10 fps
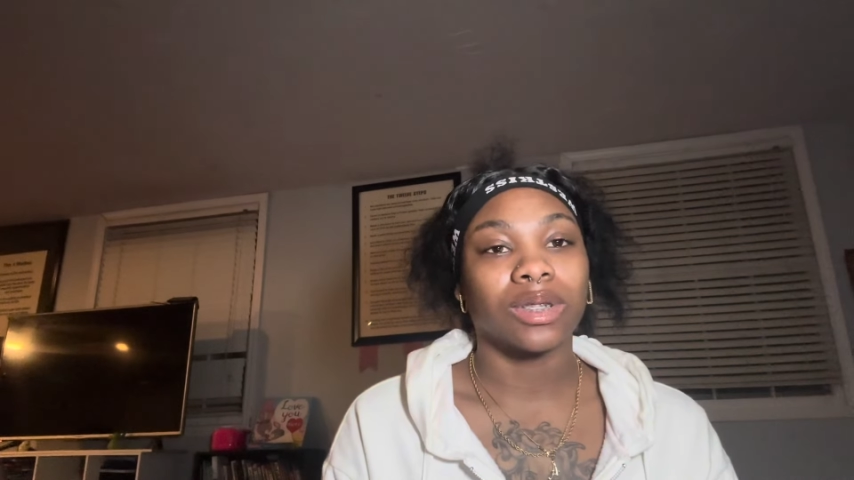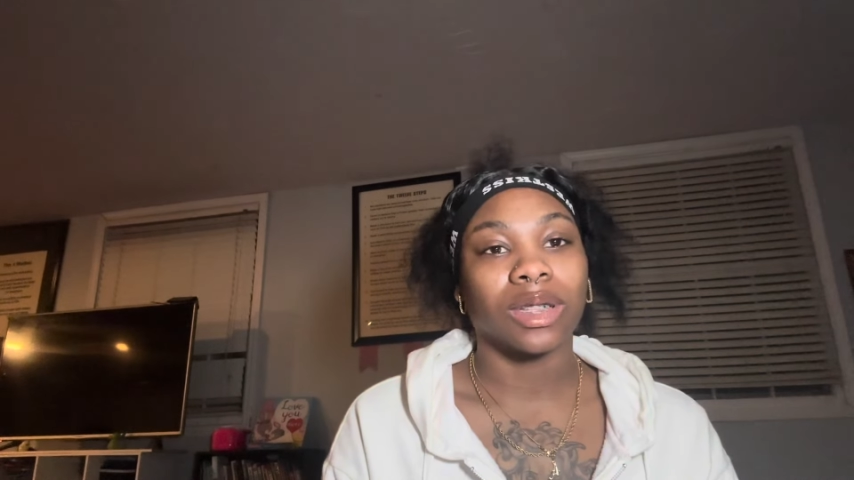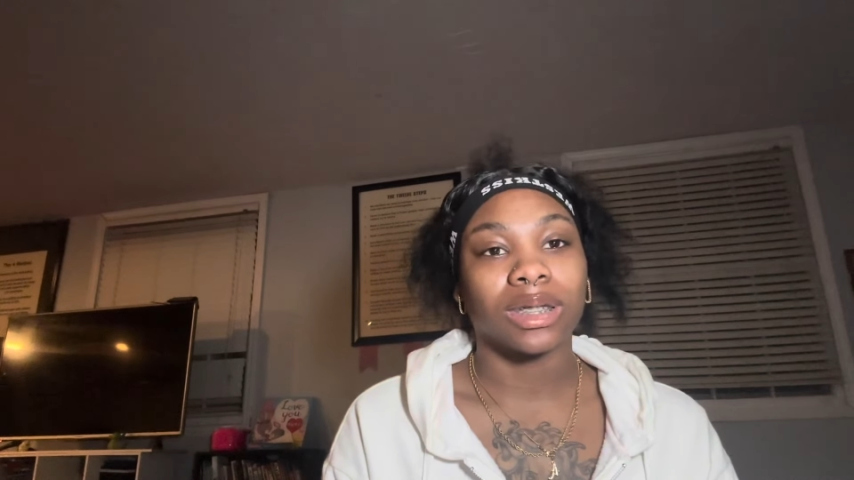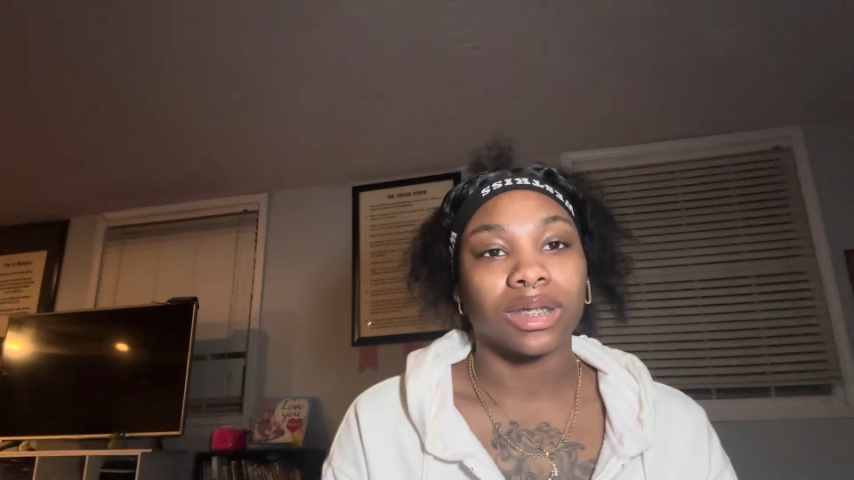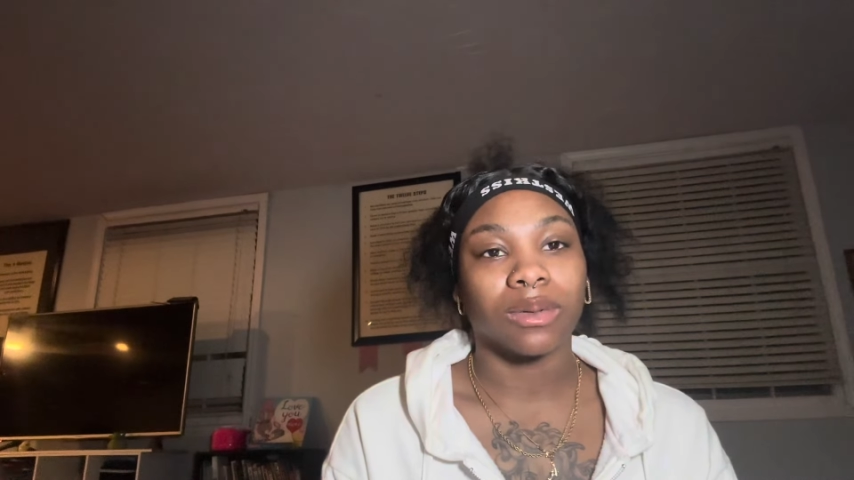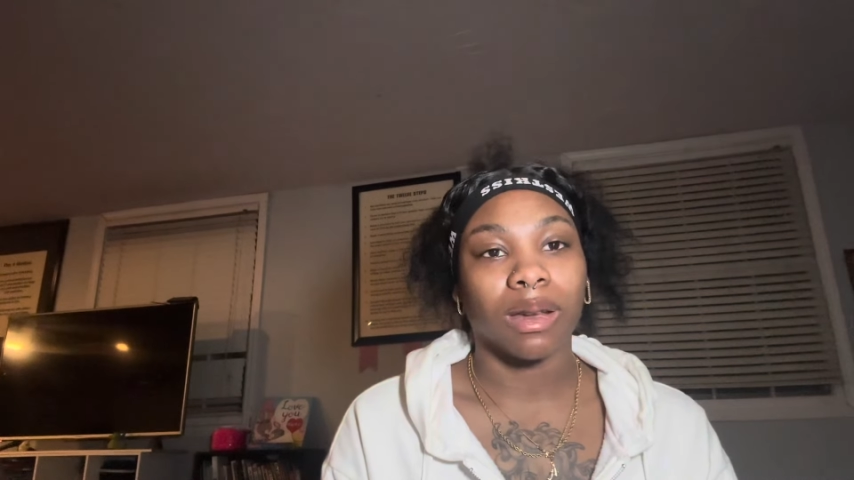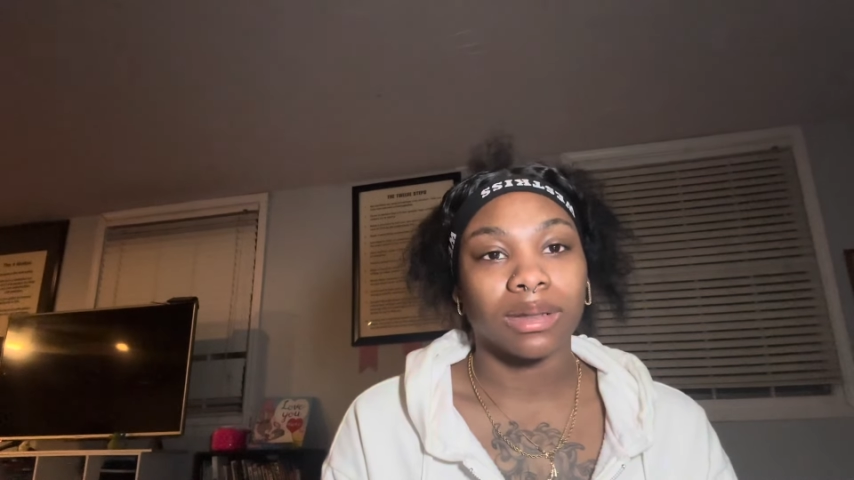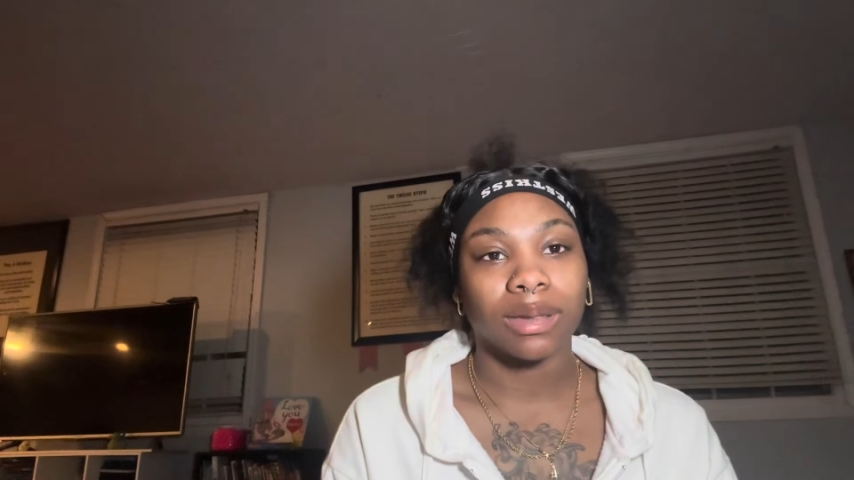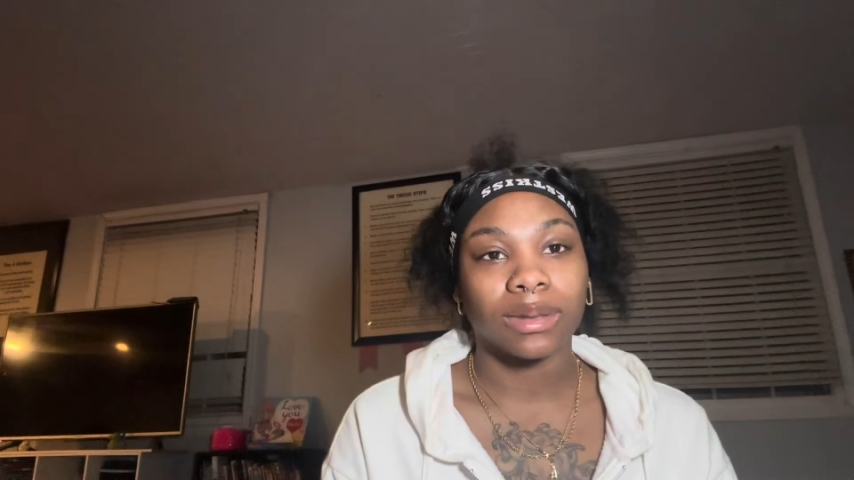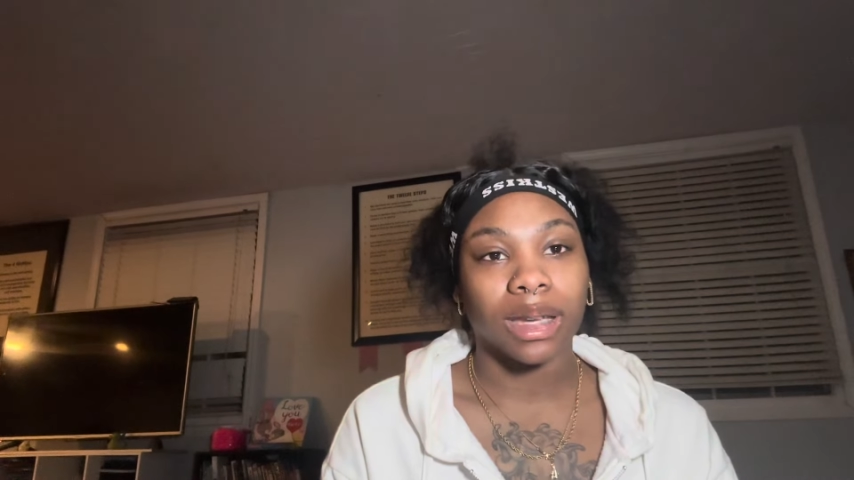stresses you
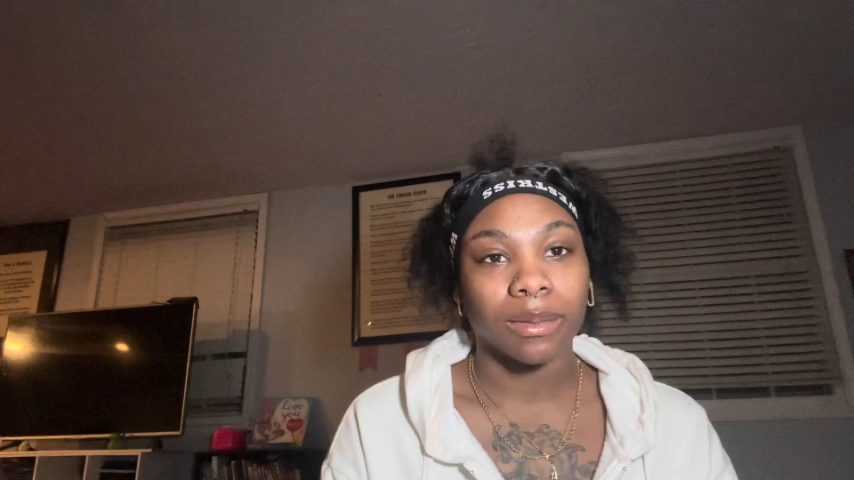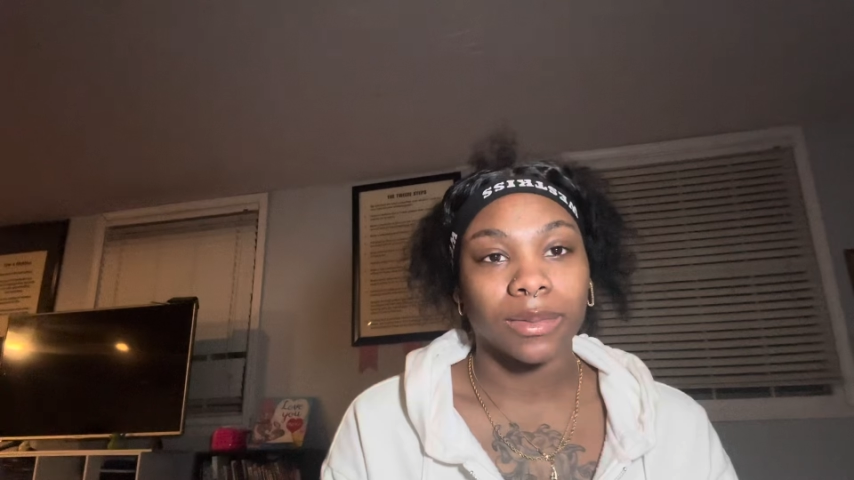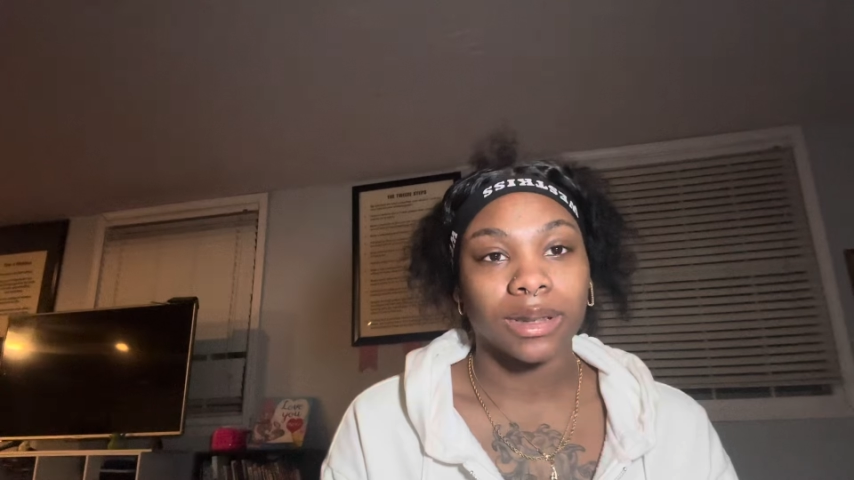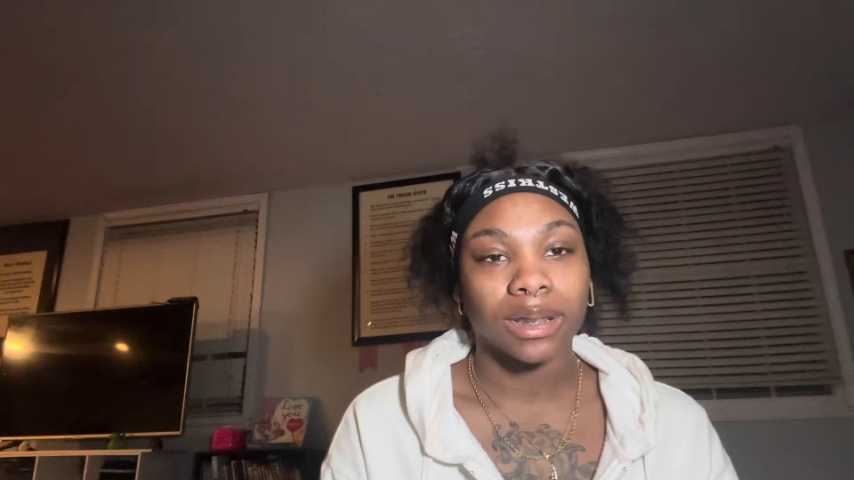out sometimes.